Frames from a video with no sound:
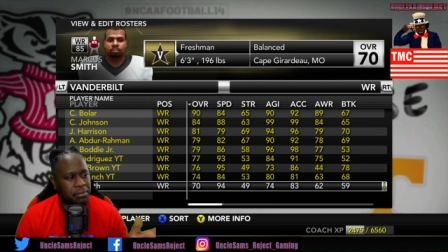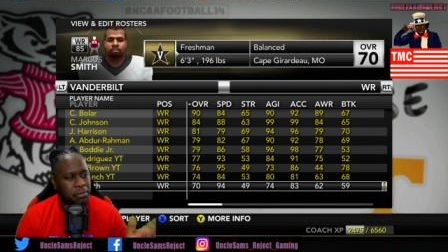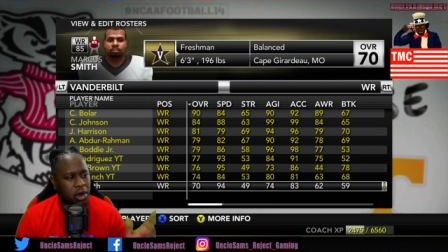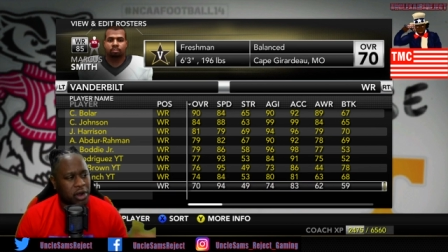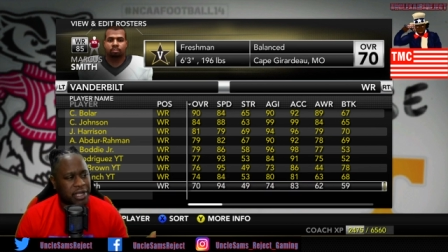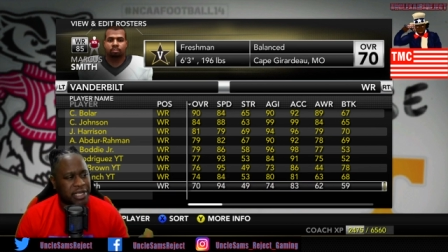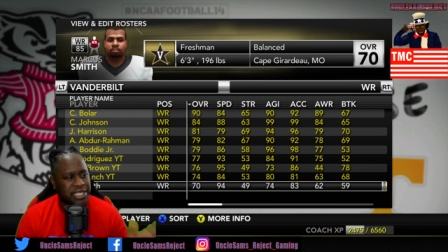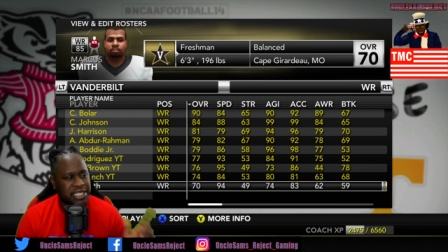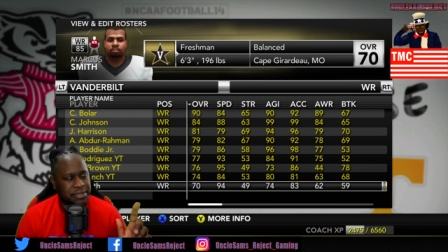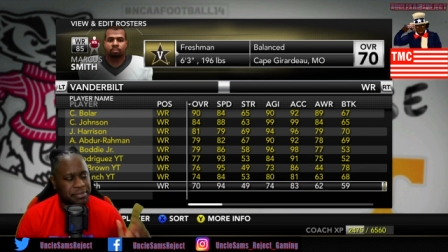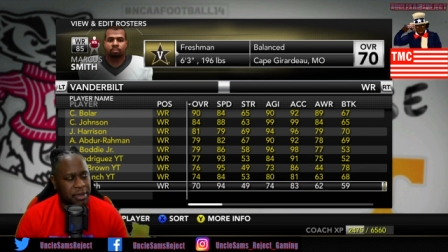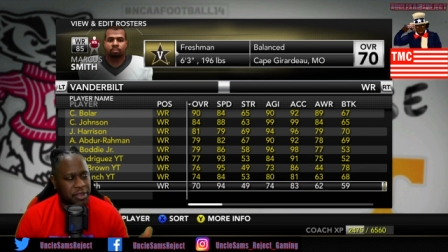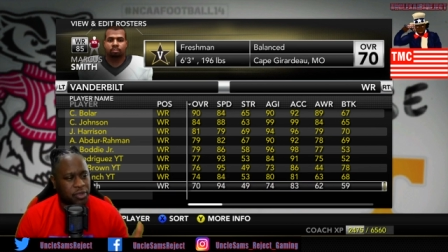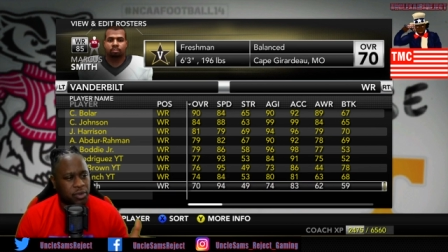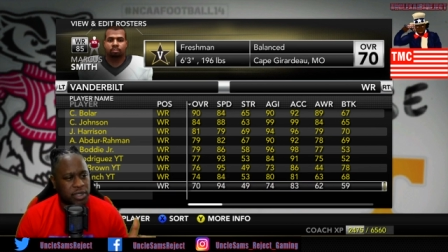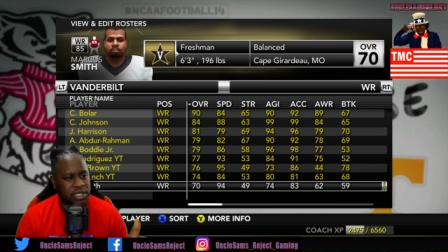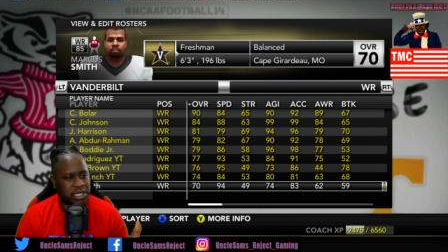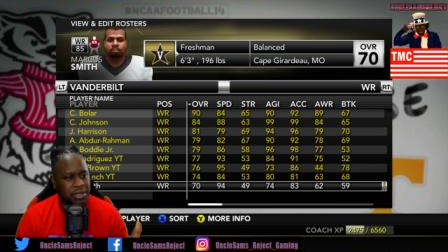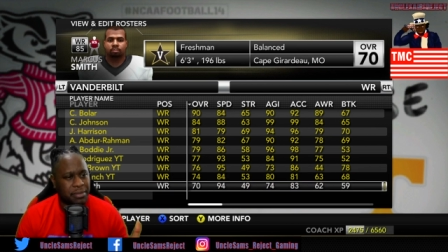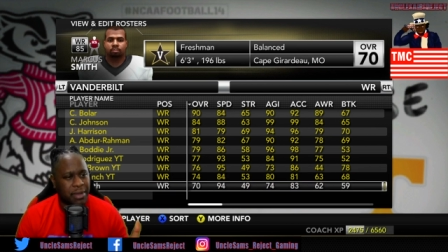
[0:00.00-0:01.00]
Marcus
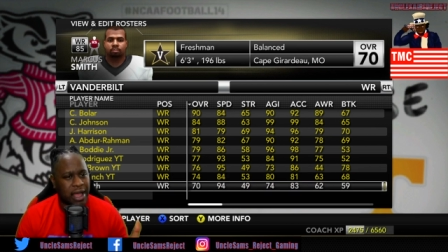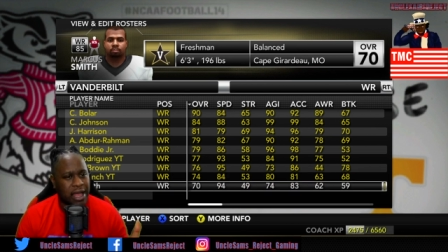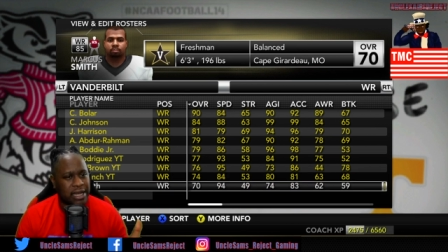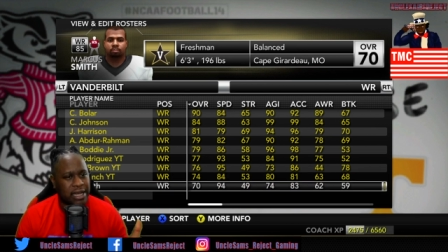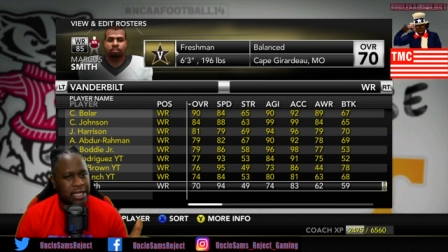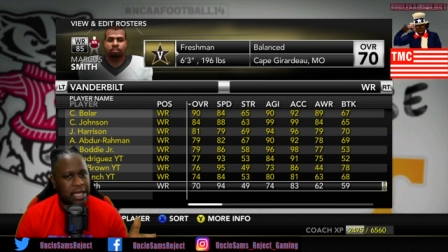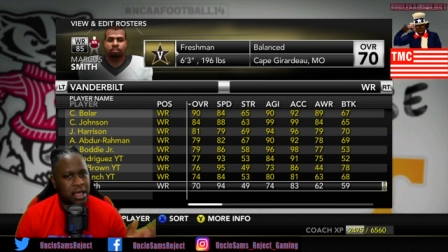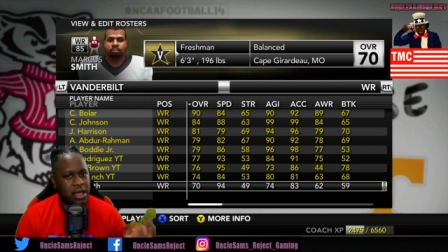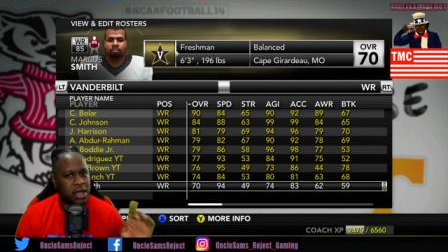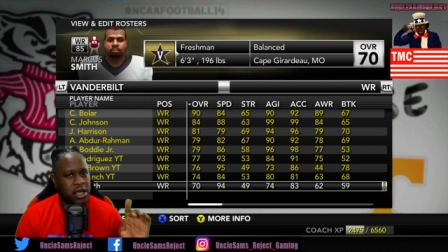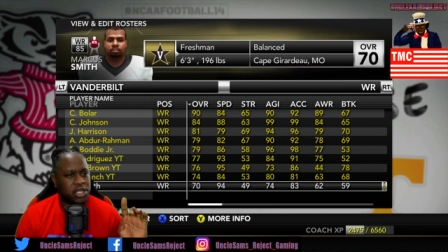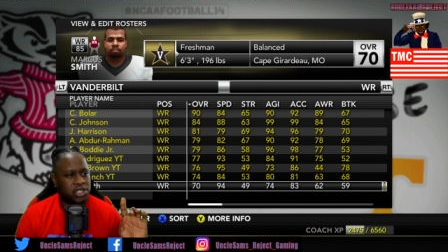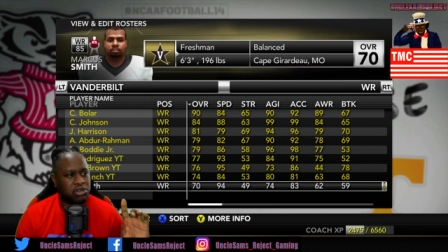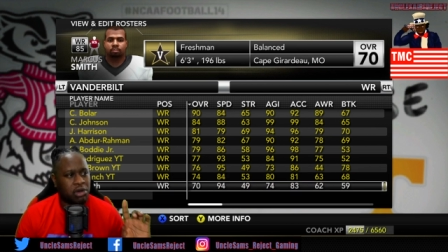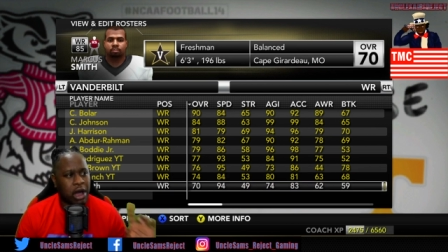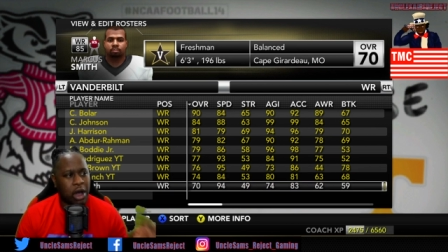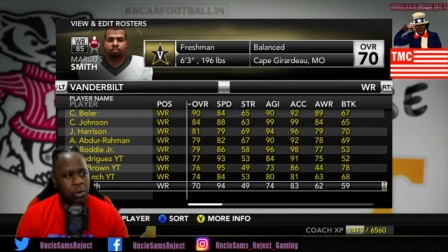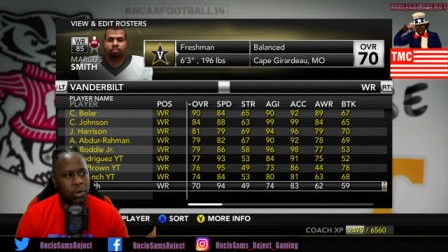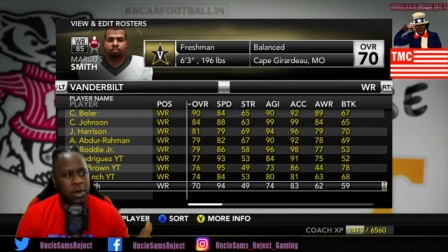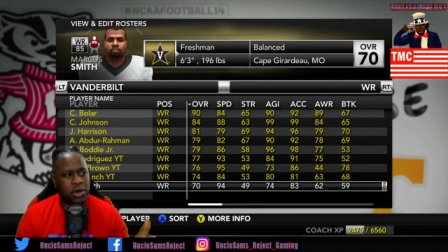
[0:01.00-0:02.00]
Smith with somebody.
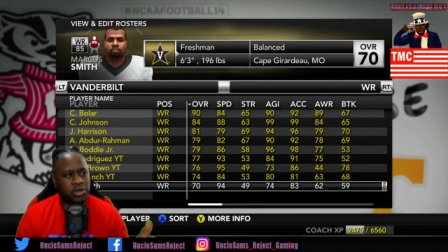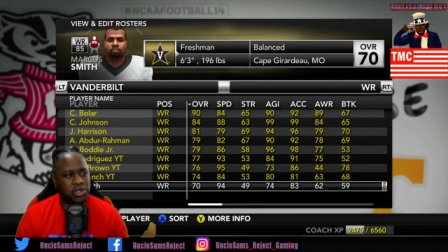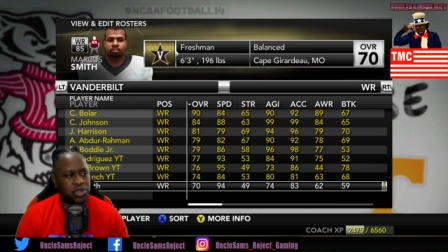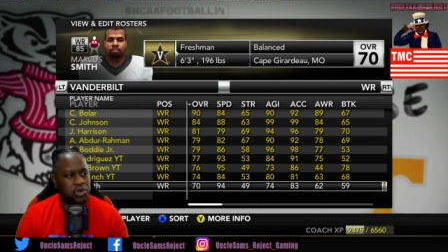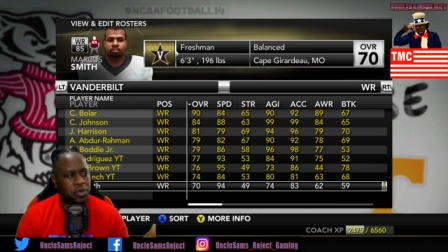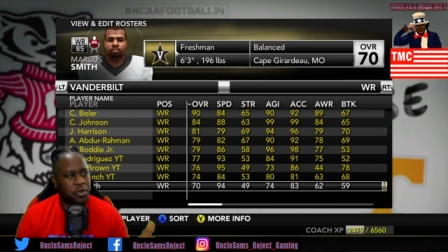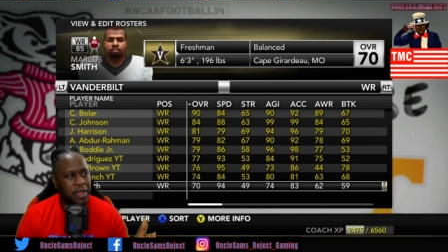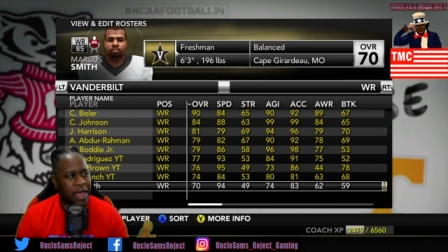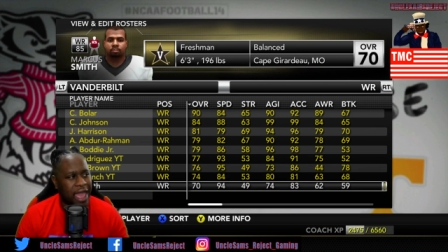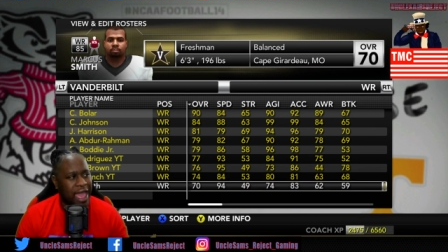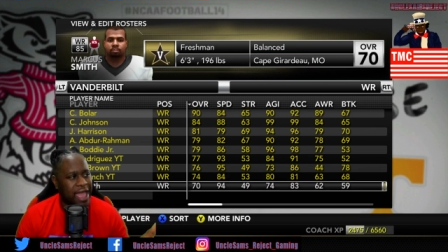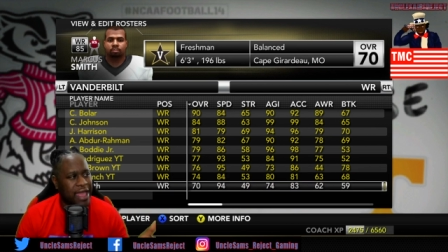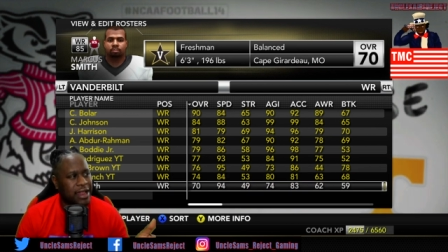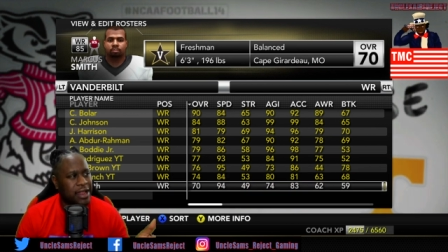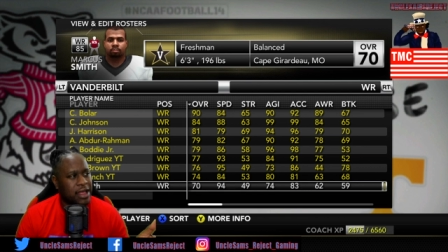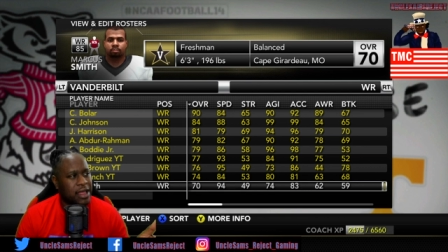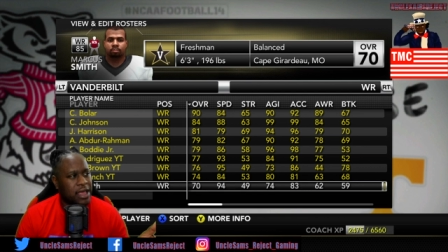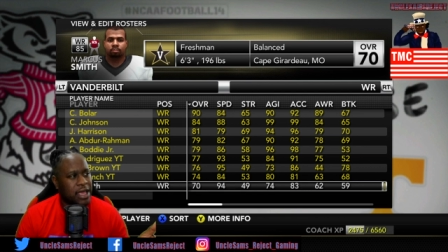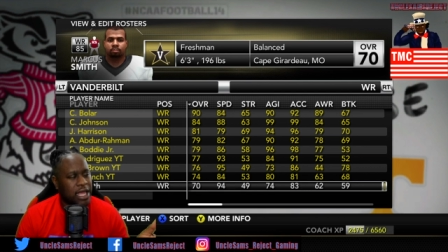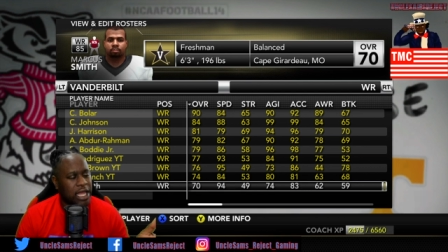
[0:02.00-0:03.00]
So I will do
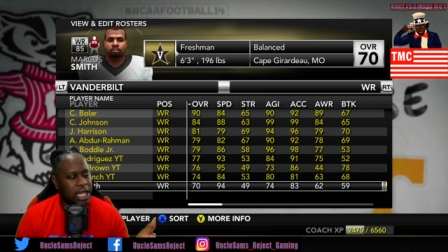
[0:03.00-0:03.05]
that.